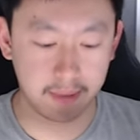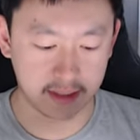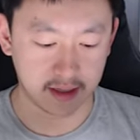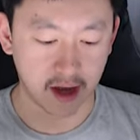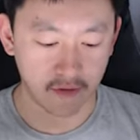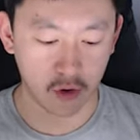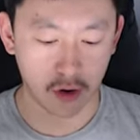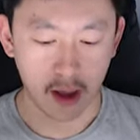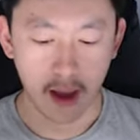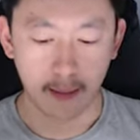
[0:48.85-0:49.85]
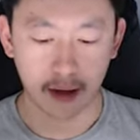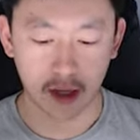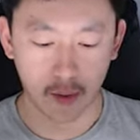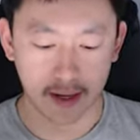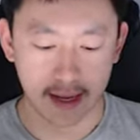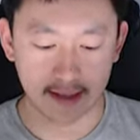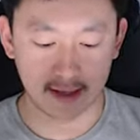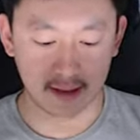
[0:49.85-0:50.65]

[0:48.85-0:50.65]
me to cover. But going into